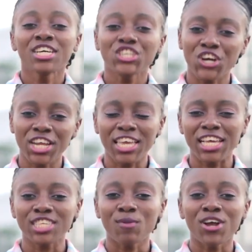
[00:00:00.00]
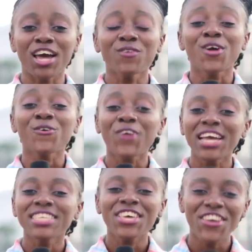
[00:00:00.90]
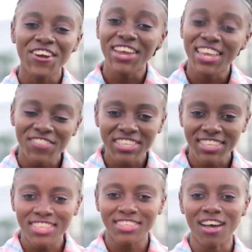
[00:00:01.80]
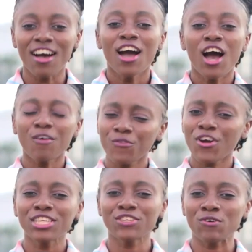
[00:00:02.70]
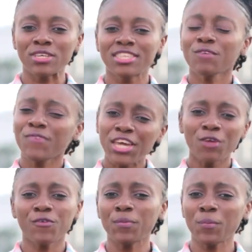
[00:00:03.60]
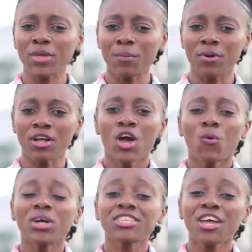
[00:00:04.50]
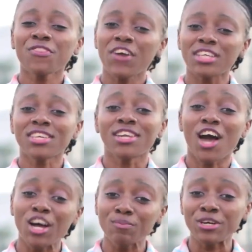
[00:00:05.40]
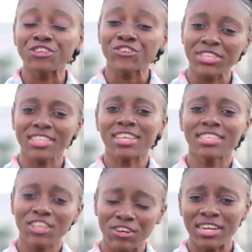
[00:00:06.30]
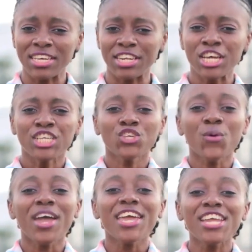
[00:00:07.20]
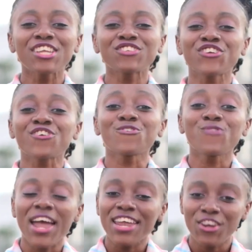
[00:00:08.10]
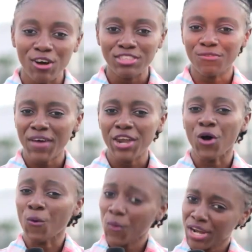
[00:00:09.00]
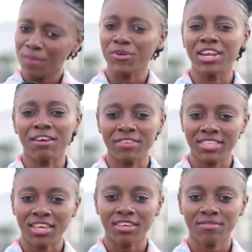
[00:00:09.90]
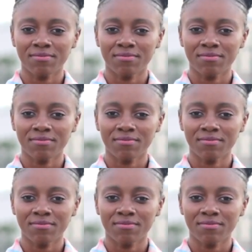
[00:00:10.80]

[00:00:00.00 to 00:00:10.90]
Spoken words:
Shauna K. Small, and we're right here in the center of Crossroads, the panel from the people. What's your thoughts on unmarried Christian scuddling? So we're in the street right now to find out what them really have to say.